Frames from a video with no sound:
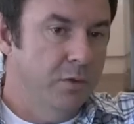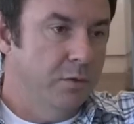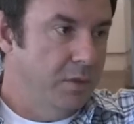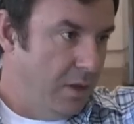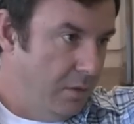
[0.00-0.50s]

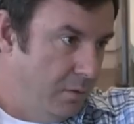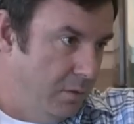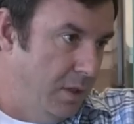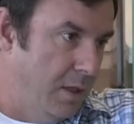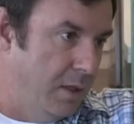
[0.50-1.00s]
You'll
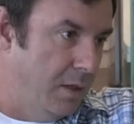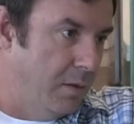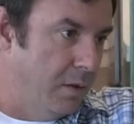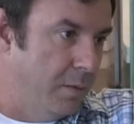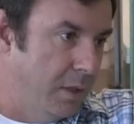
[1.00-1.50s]
see that a
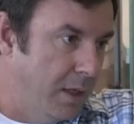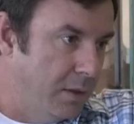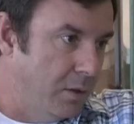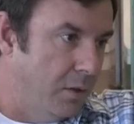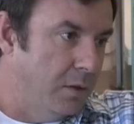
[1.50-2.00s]
little bit
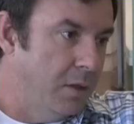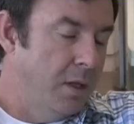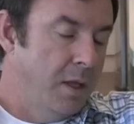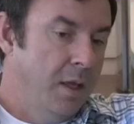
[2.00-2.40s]
later on.